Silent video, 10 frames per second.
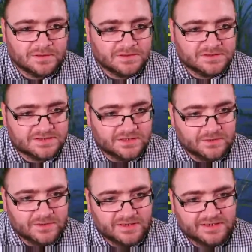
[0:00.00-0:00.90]
So
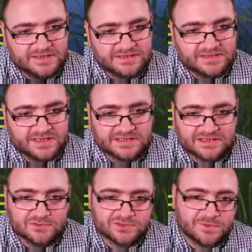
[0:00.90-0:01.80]
here's the next
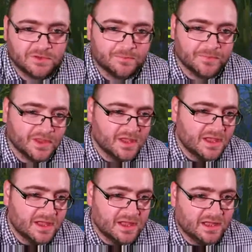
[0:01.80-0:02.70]
little spot.
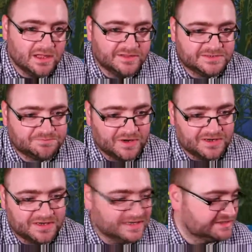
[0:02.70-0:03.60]
This
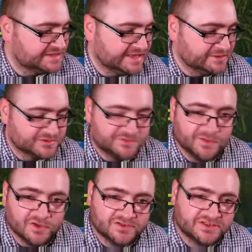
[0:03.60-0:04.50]
practically is an eel
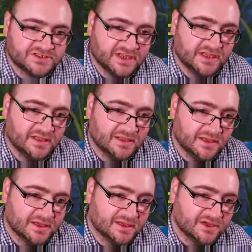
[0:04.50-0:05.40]
spot,
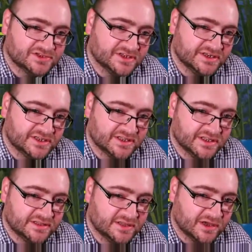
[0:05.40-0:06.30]
casting into the
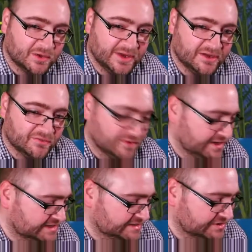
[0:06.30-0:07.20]
duckweed on the right
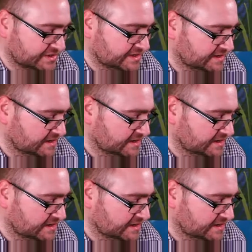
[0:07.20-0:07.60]
hand side.